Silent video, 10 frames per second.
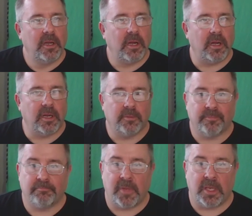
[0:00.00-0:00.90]

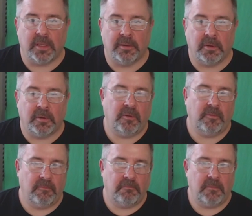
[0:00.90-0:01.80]
and
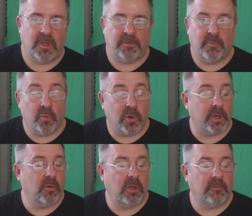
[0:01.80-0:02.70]
it's been working
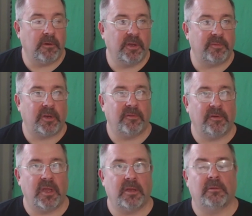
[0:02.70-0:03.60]
well for us because
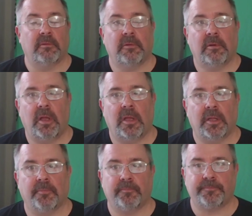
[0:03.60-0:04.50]
now
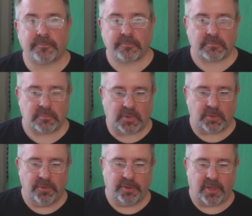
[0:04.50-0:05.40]

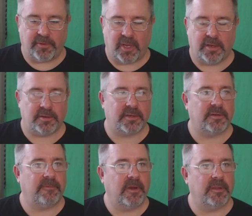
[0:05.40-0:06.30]
we do have the contracts
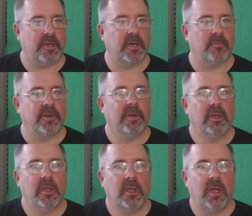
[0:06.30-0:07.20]
defined there, but
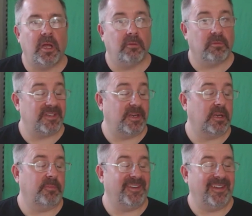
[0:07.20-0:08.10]
we're setting
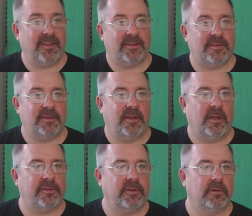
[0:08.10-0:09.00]
up the test.
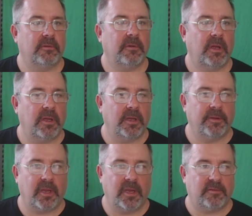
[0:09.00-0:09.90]
Also,
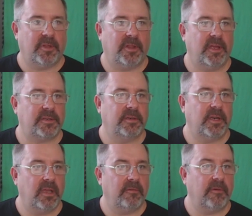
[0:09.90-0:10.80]
guys from Atlassian
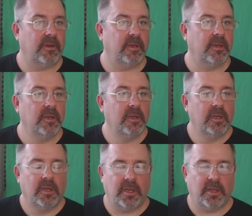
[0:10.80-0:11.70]
have
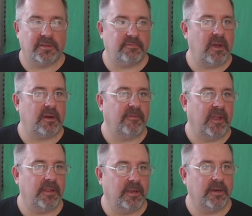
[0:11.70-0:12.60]
a Swagger
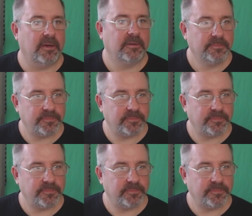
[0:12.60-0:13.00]
validator,